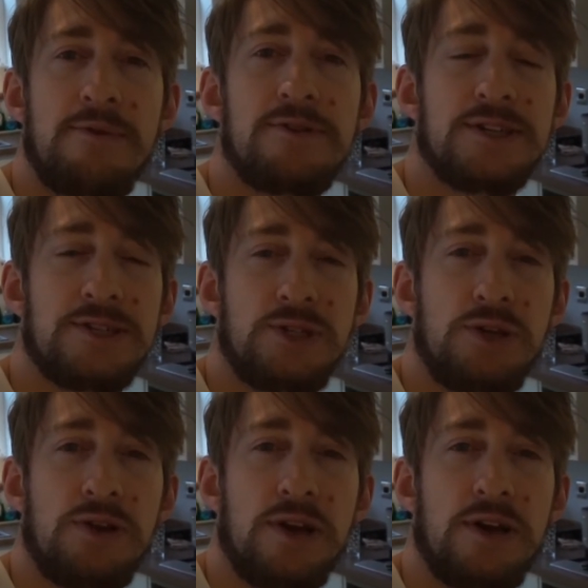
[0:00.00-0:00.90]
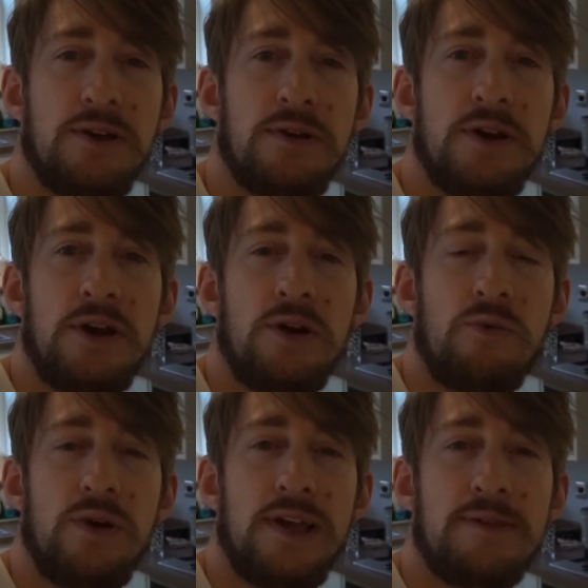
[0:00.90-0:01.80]
music studio
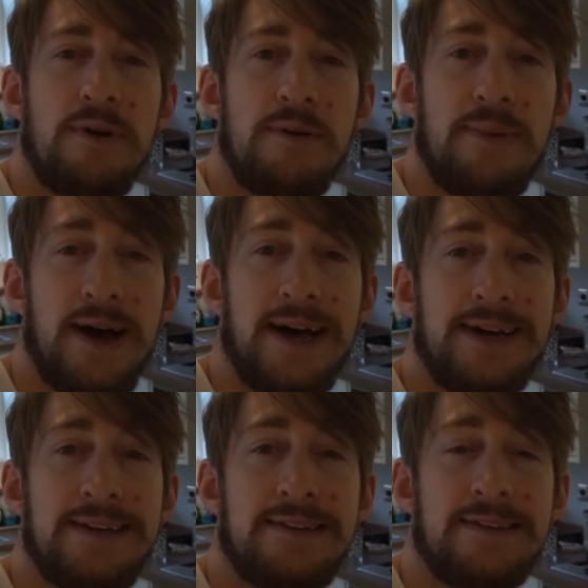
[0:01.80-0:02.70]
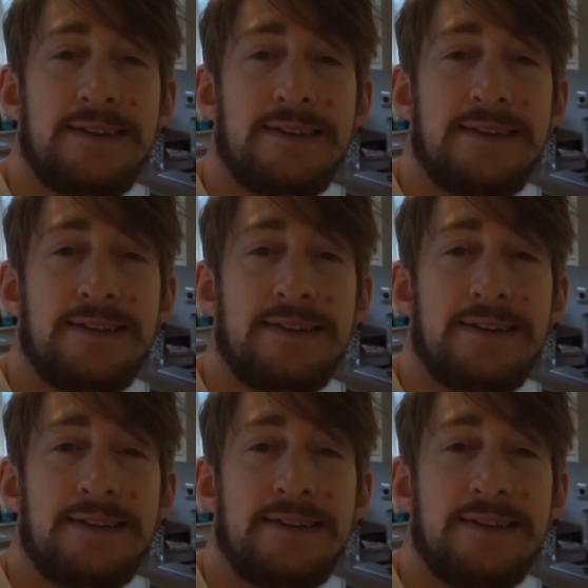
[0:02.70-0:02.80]
with my band.